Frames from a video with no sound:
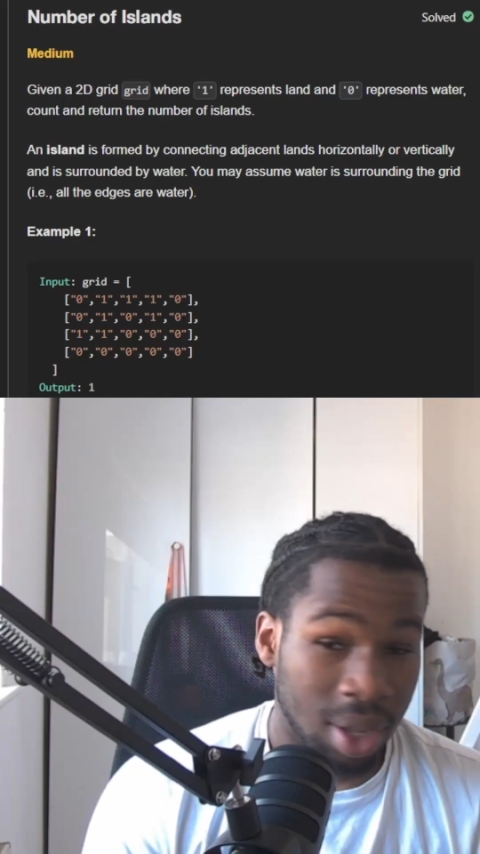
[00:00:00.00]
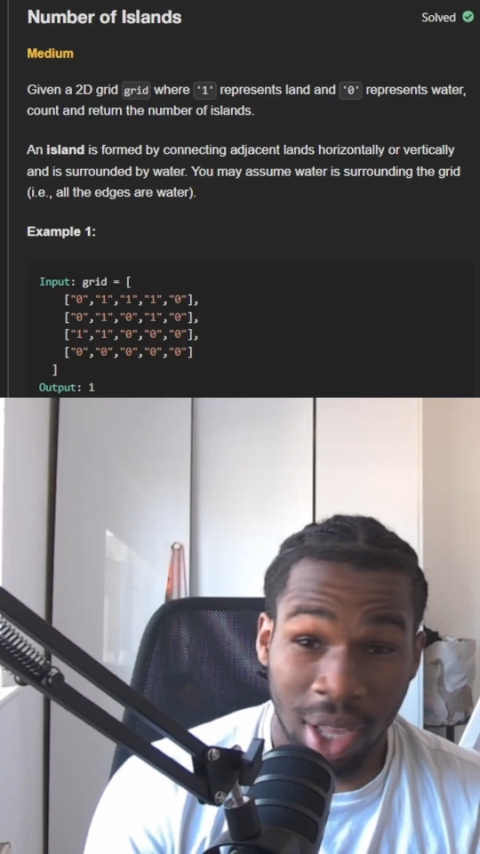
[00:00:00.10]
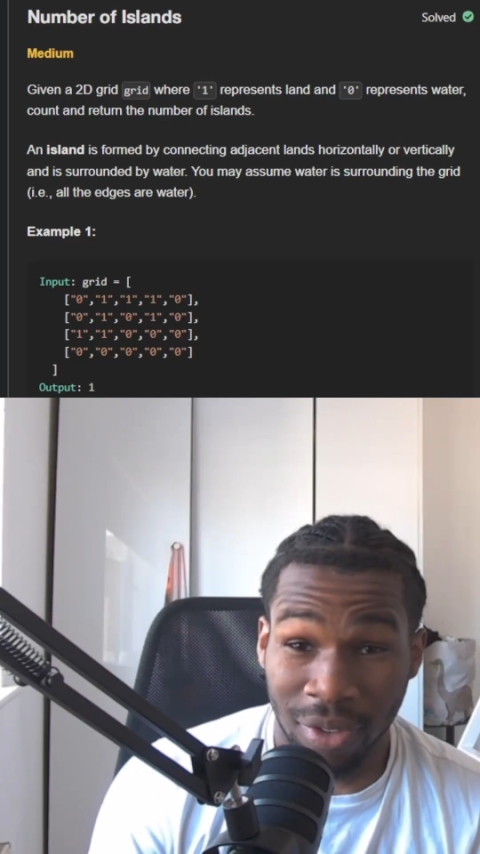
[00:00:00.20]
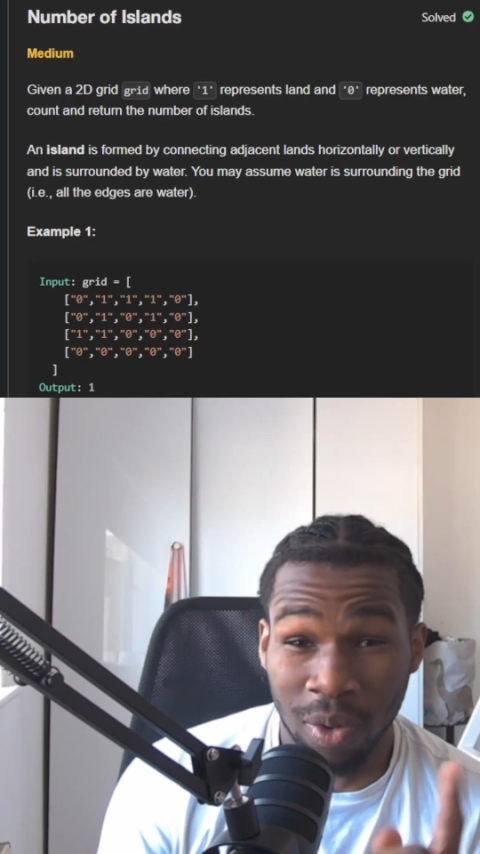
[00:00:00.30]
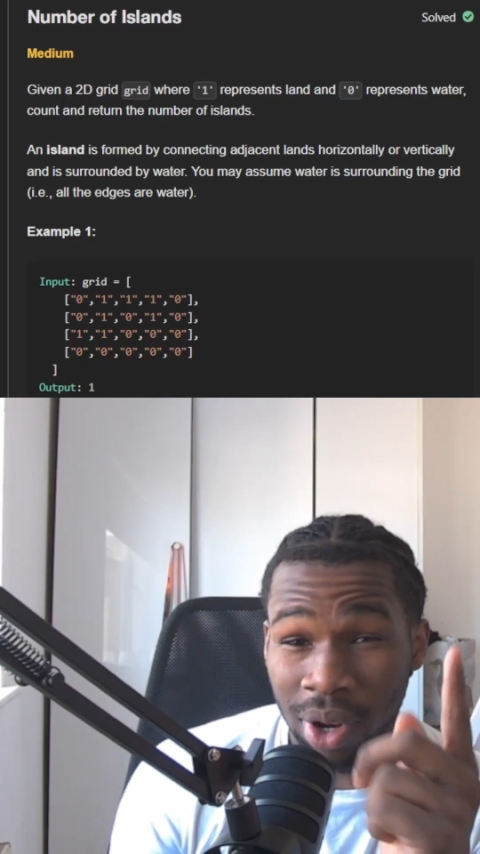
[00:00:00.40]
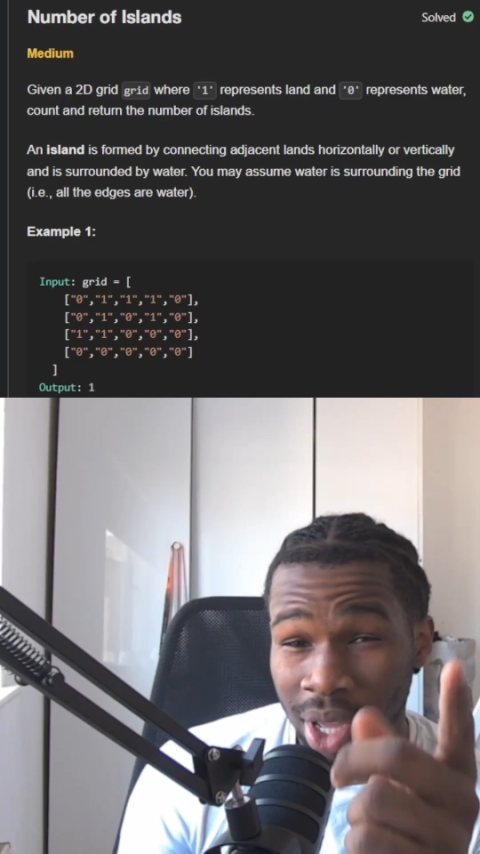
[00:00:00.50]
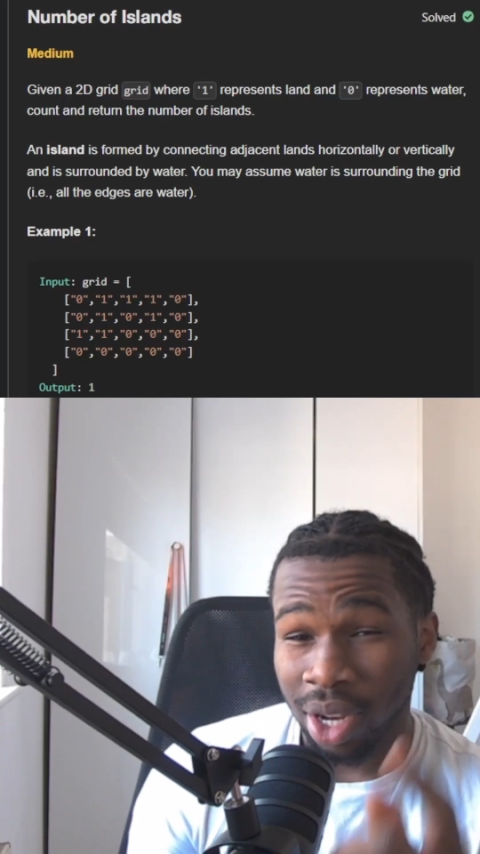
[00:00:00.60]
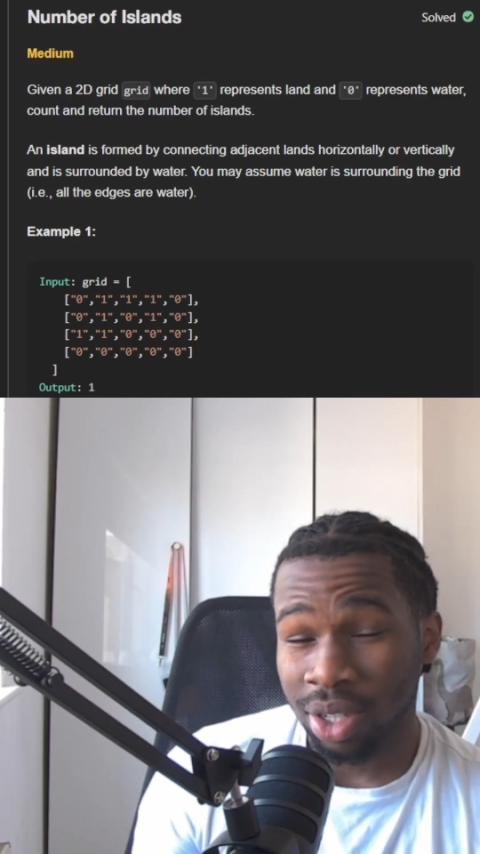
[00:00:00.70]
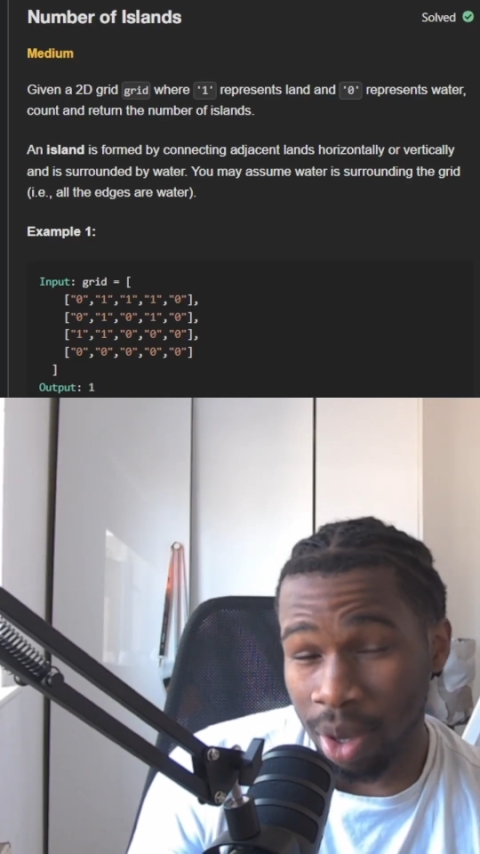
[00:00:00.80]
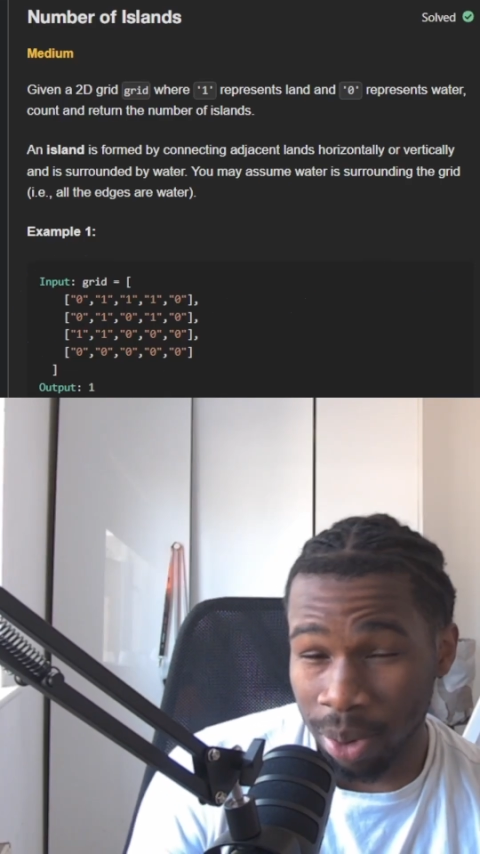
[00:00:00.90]
If you want to get
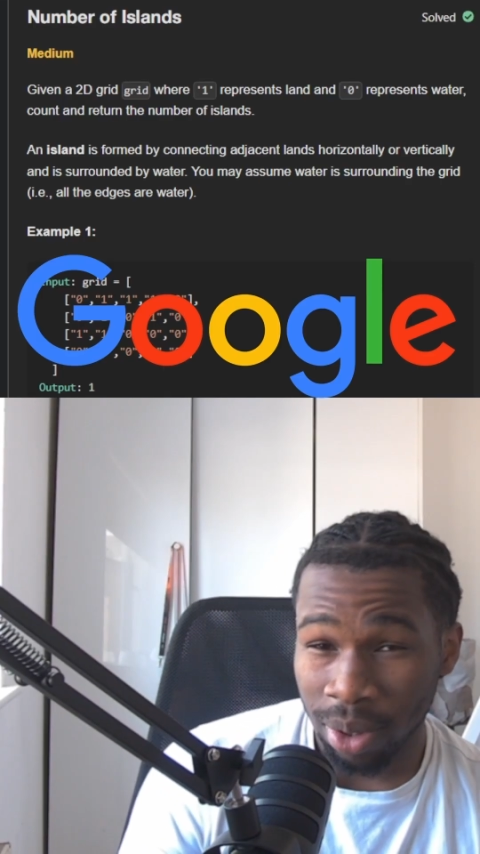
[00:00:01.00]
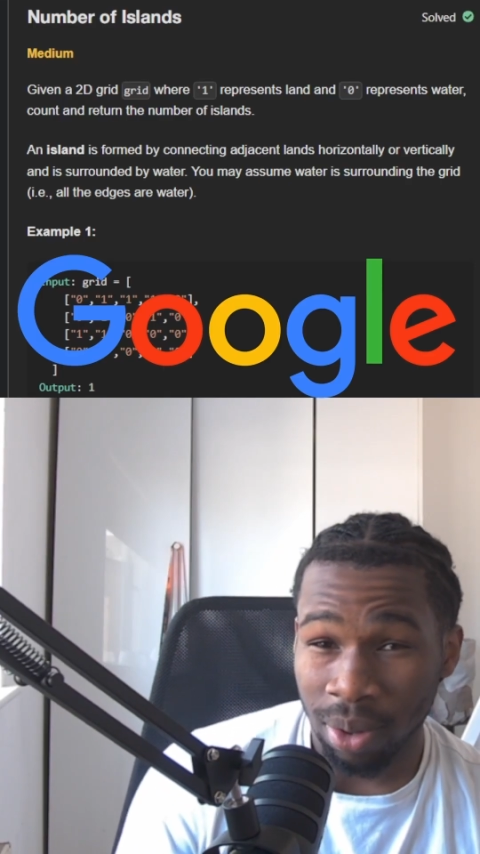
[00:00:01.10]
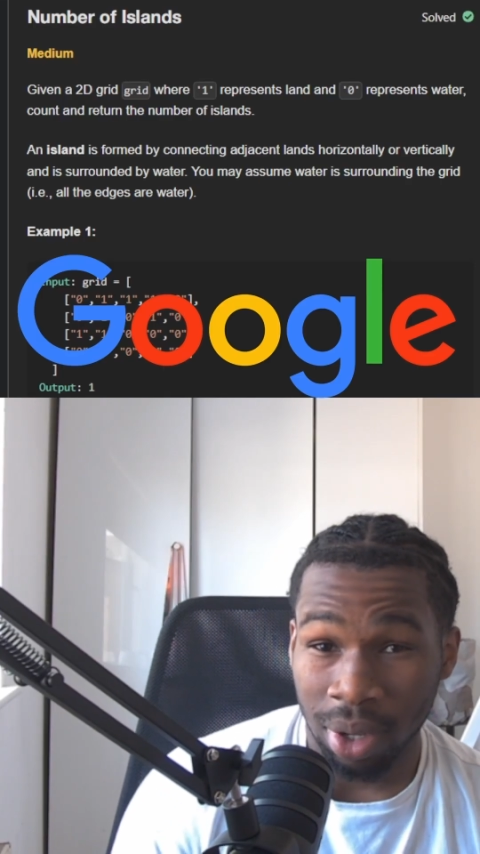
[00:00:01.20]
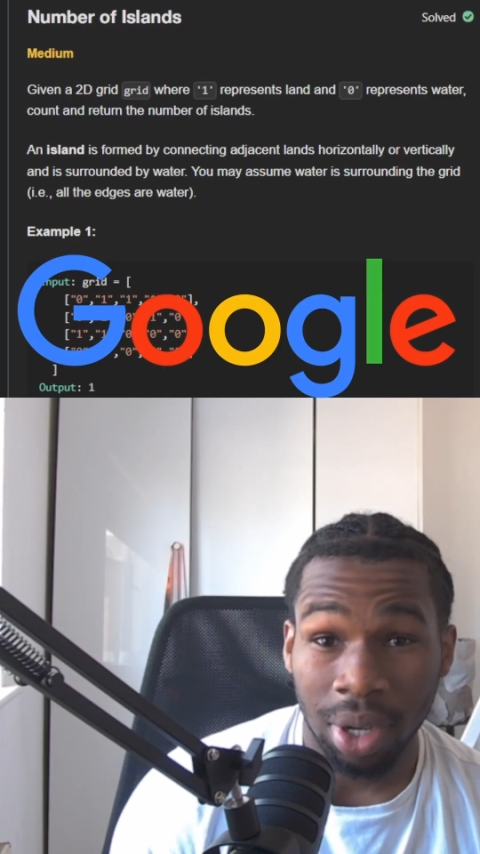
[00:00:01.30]
a job at Google,